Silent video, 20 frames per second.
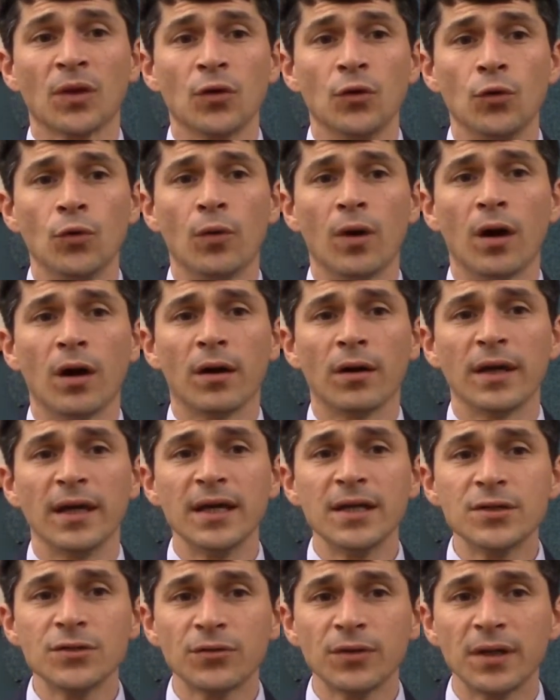who are
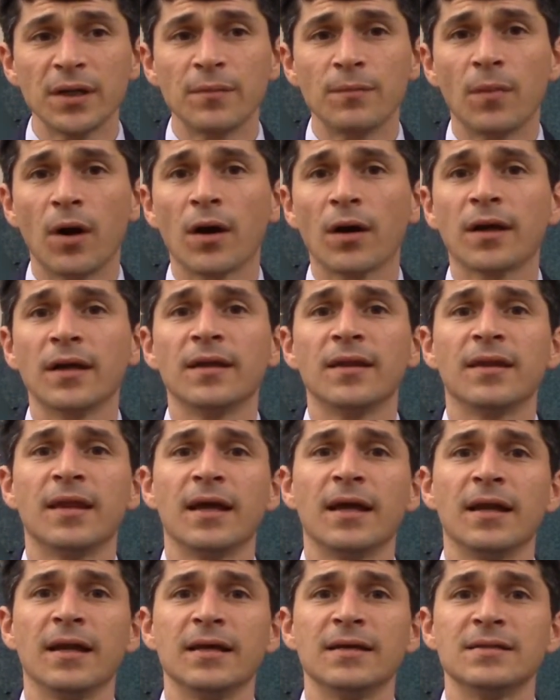entering a market
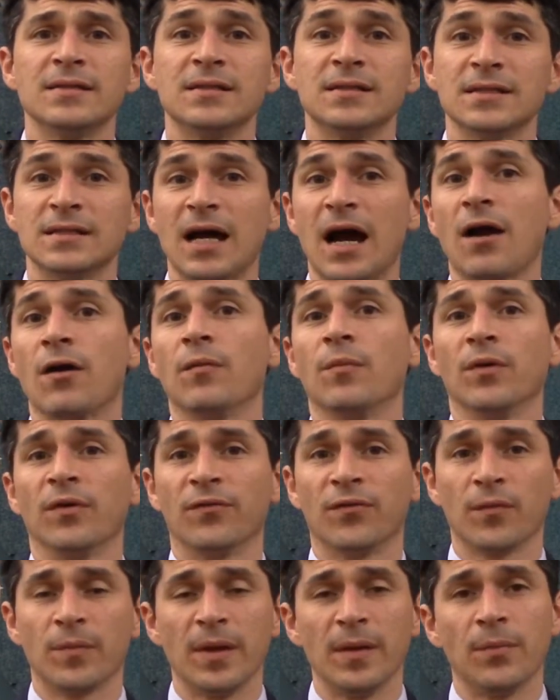that is
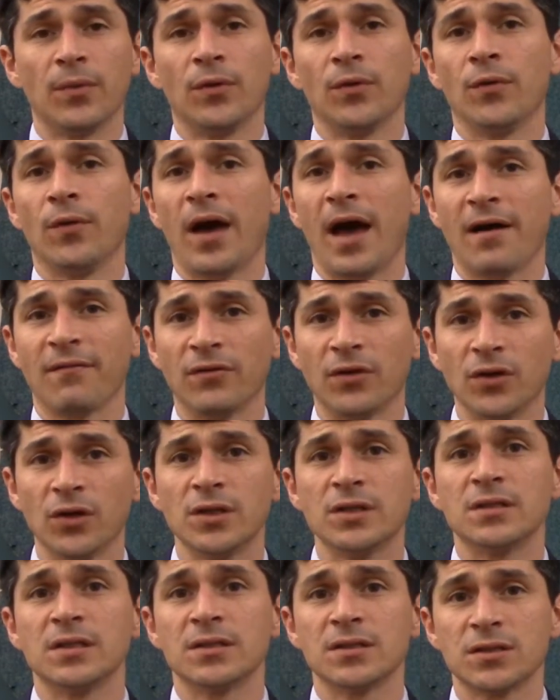desirable for people who have
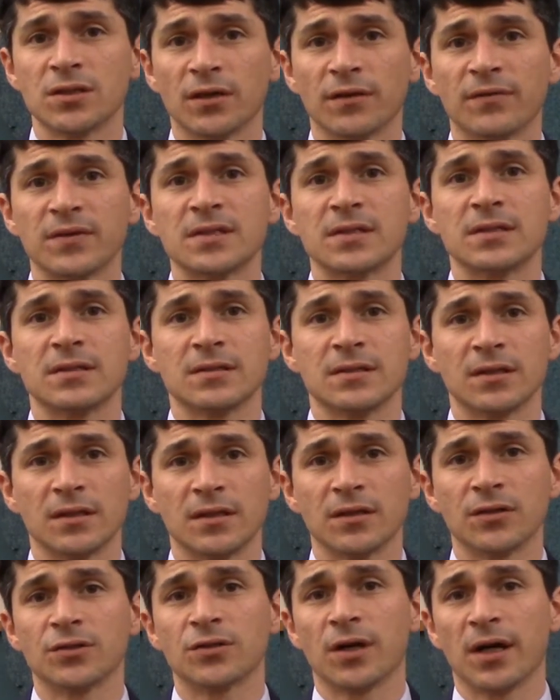goods and services
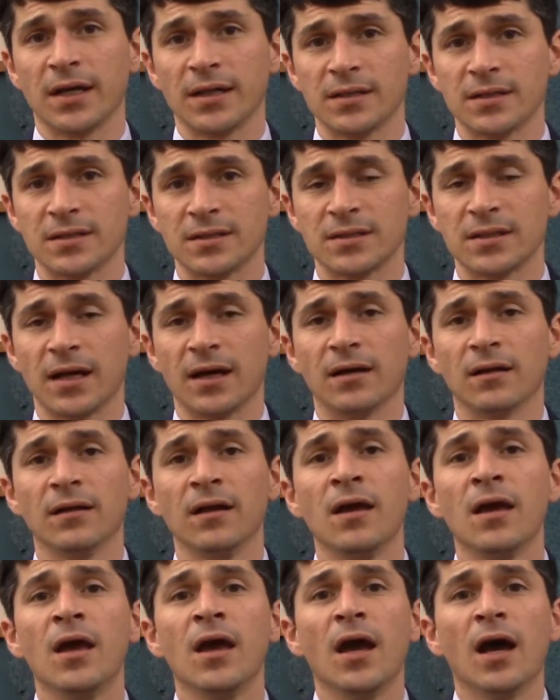that they're trying to sell.
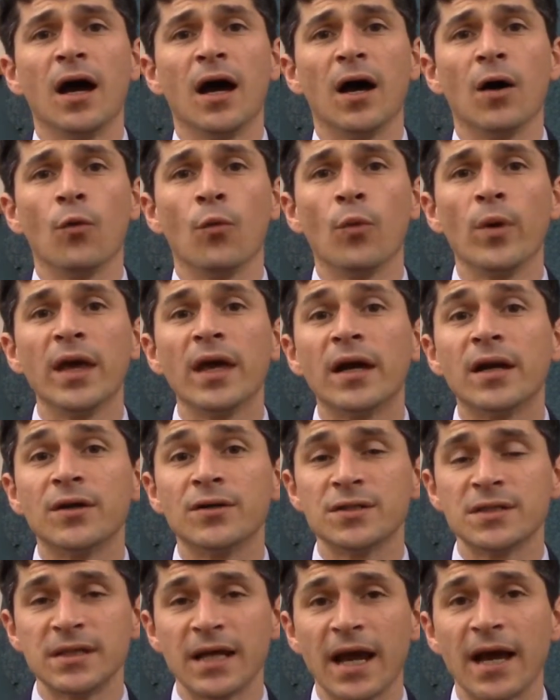We
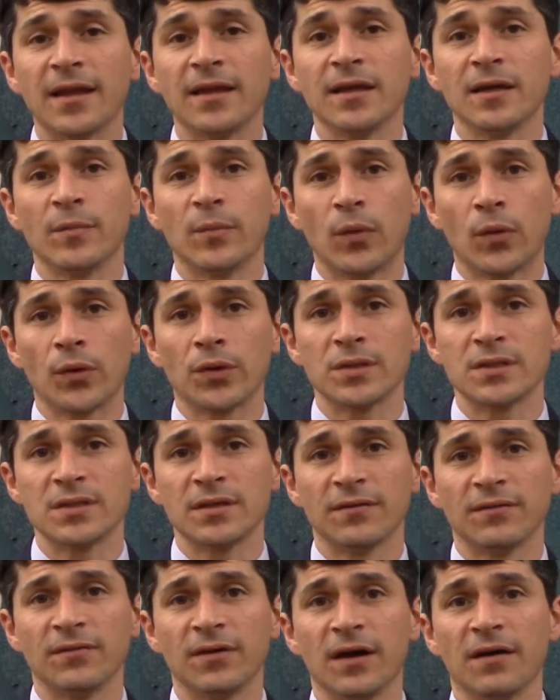understand the importance
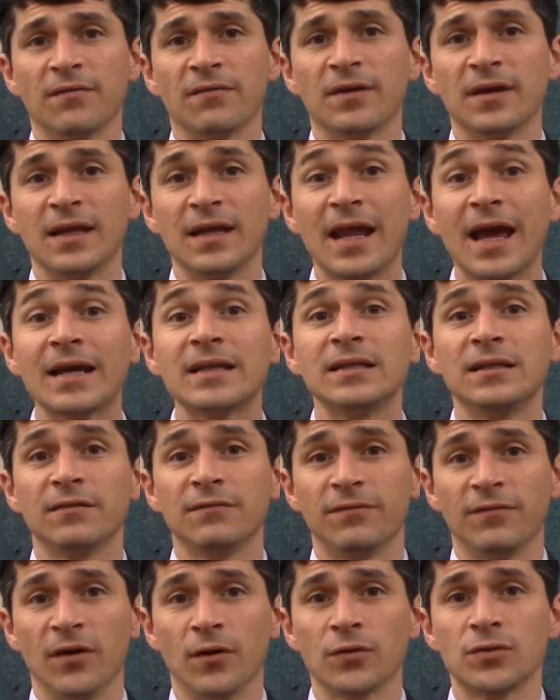of connecting
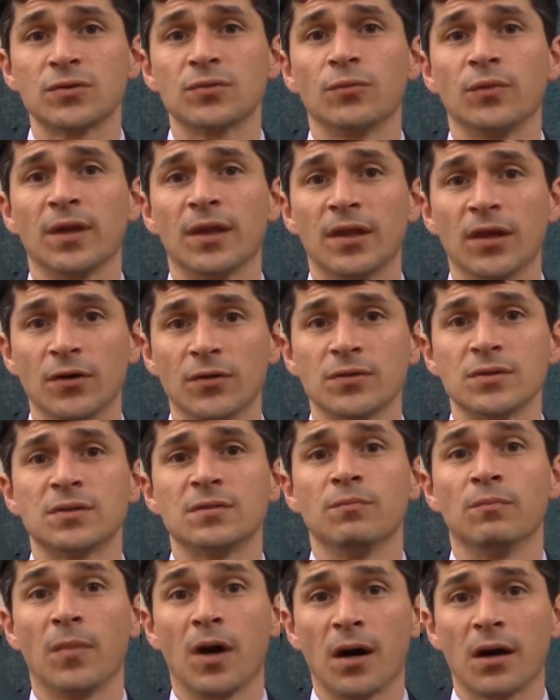folks with
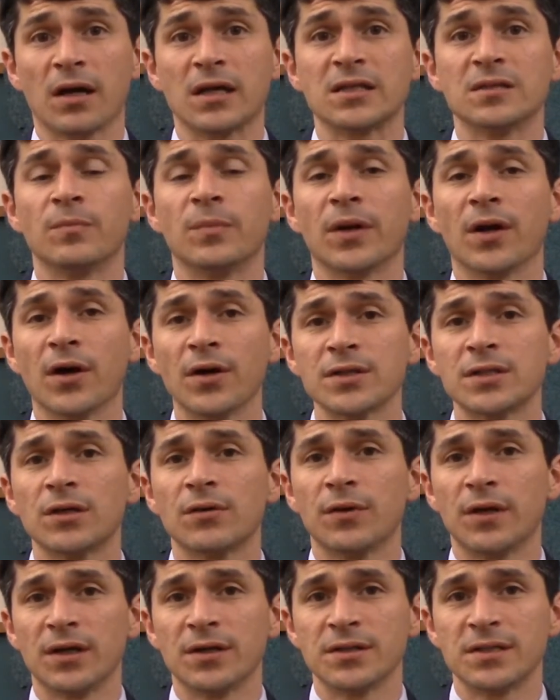those markets, but
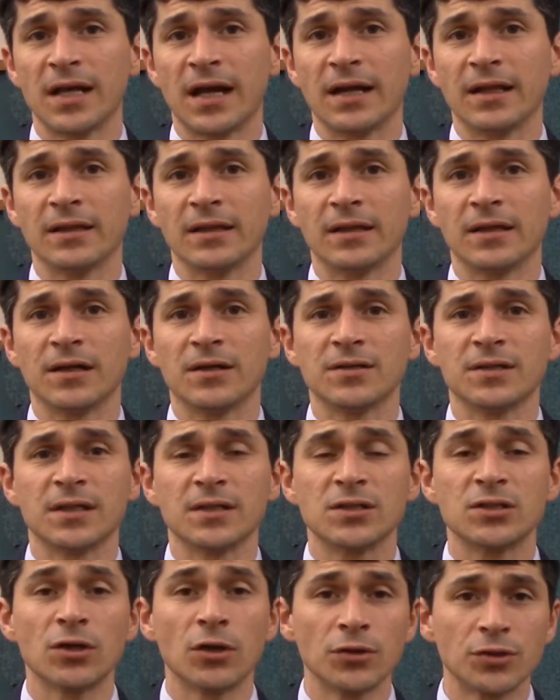also understanding that there's
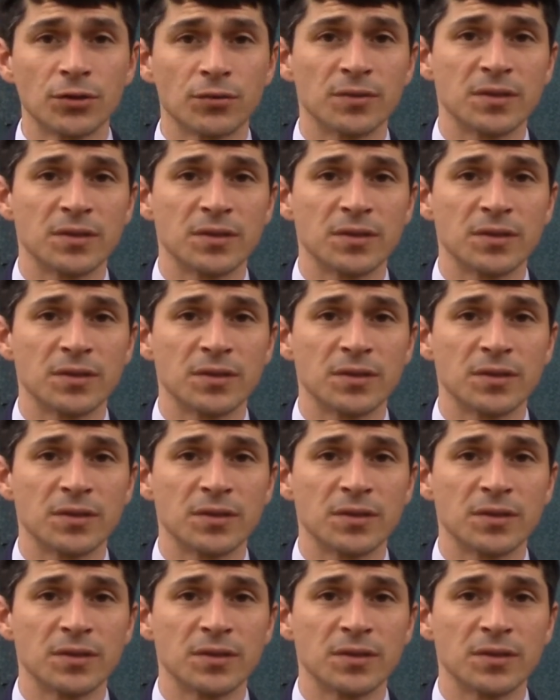a social